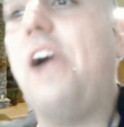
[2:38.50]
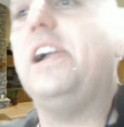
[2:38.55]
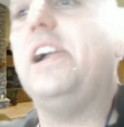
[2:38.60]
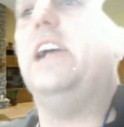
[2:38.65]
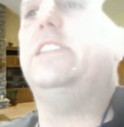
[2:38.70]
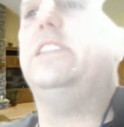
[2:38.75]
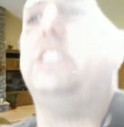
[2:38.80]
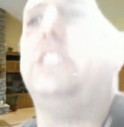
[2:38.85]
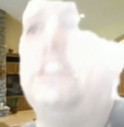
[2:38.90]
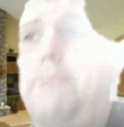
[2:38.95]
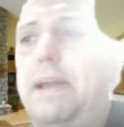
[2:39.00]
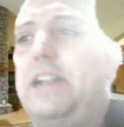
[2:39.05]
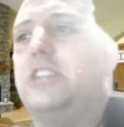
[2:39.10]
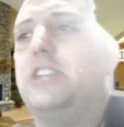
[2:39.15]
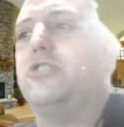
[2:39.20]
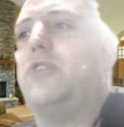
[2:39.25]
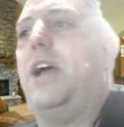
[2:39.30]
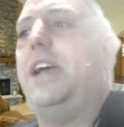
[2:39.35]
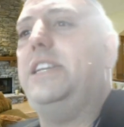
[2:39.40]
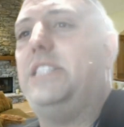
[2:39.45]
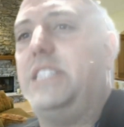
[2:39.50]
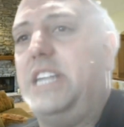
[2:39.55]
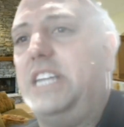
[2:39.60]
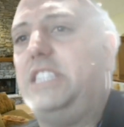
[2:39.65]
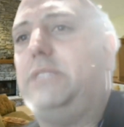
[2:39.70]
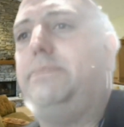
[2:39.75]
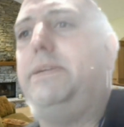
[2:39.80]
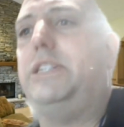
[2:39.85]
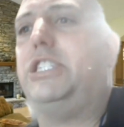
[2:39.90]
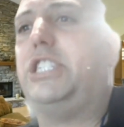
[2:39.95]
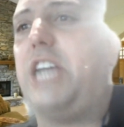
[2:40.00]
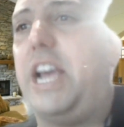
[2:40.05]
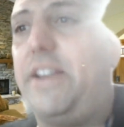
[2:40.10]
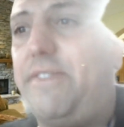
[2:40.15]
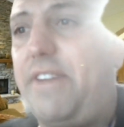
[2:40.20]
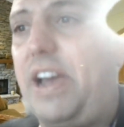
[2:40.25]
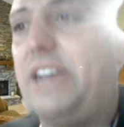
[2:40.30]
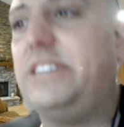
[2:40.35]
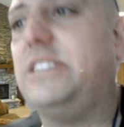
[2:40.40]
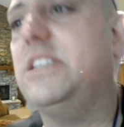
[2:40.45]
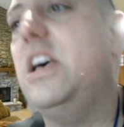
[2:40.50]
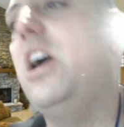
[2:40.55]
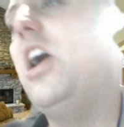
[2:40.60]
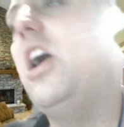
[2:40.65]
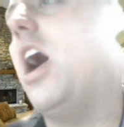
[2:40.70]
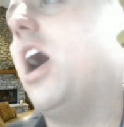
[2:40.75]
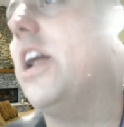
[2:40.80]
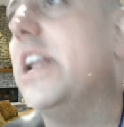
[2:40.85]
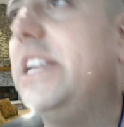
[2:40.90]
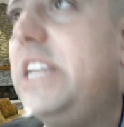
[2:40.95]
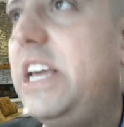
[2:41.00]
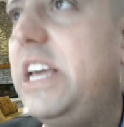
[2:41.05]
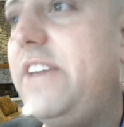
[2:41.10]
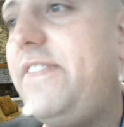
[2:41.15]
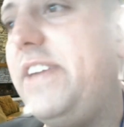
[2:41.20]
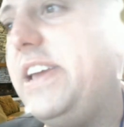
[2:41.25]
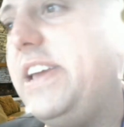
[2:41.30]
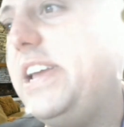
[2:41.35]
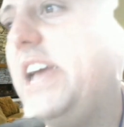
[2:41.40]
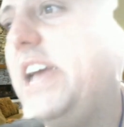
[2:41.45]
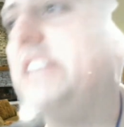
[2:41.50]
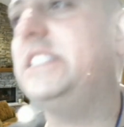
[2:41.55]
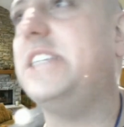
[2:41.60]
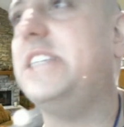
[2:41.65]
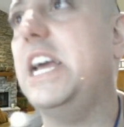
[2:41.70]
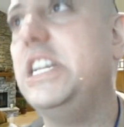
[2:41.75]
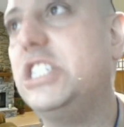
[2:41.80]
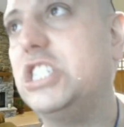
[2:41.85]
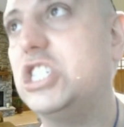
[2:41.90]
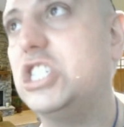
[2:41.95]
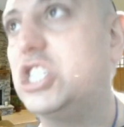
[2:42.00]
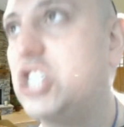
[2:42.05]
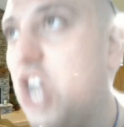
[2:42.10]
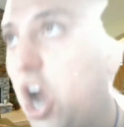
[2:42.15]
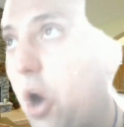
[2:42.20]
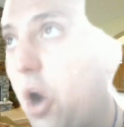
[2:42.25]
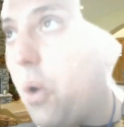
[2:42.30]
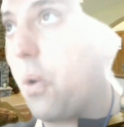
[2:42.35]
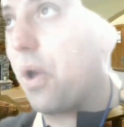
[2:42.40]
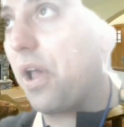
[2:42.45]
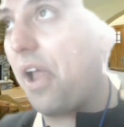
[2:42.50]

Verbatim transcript: That's Spanish Rice, and I spent Shine advice on a TV station show.